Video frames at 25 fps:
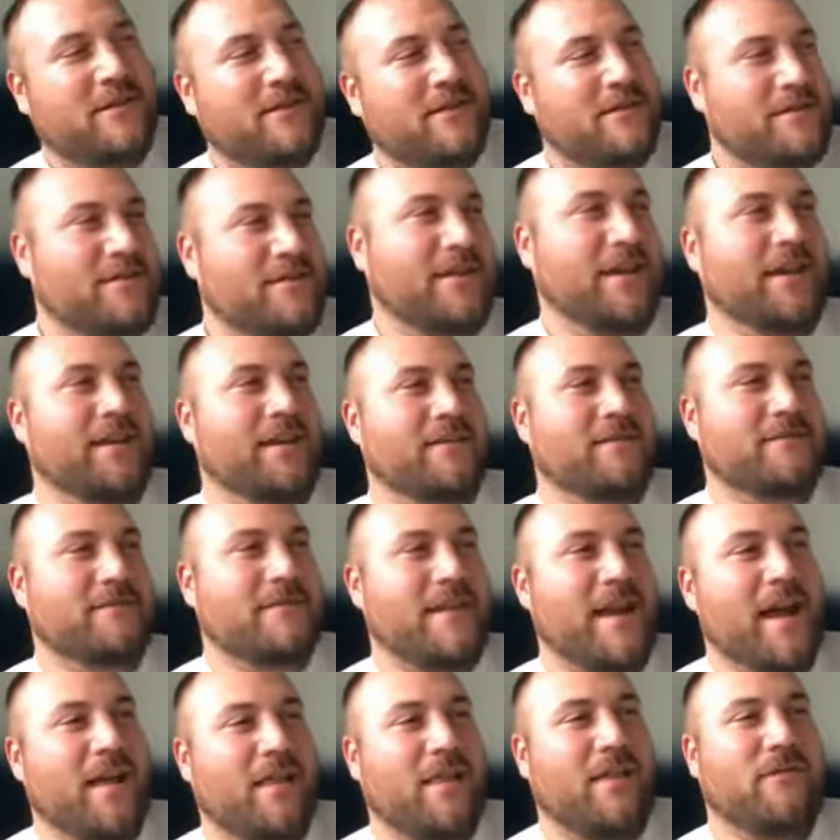can
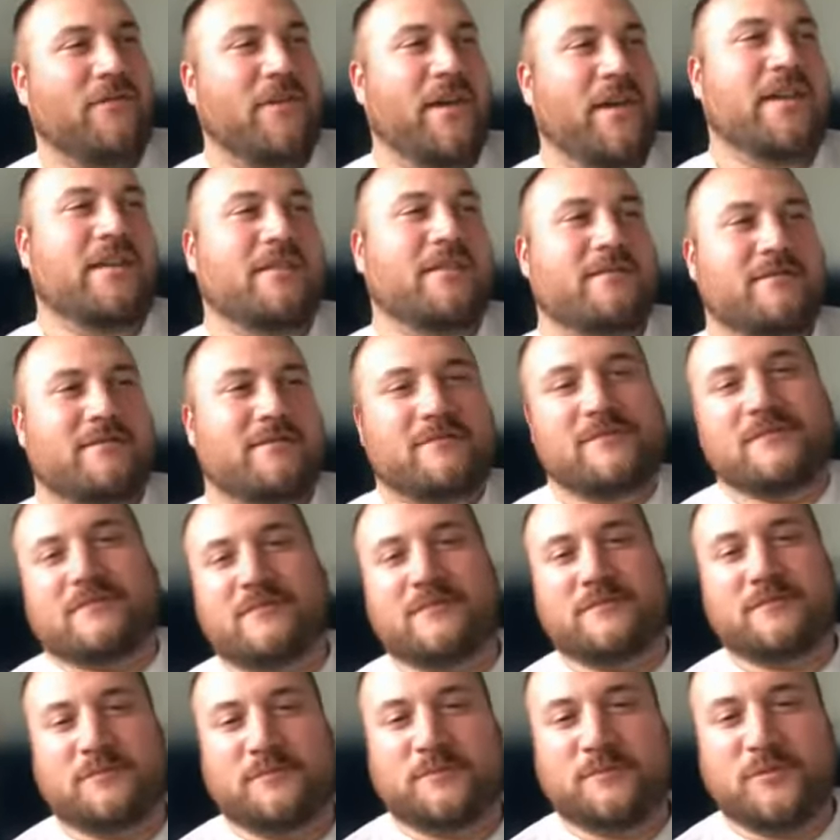elevate
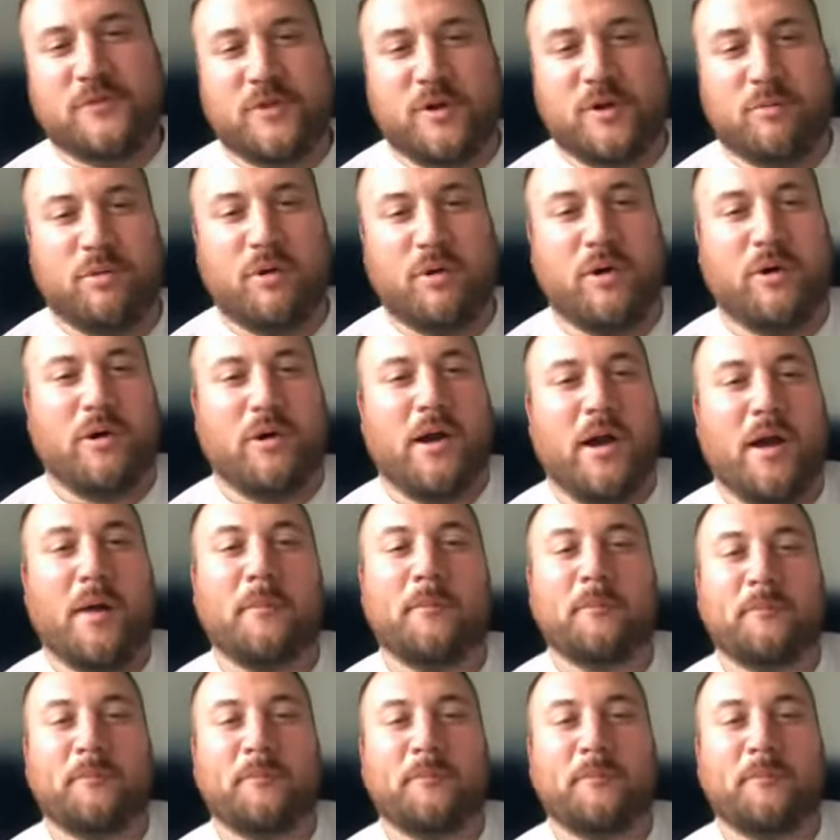your program.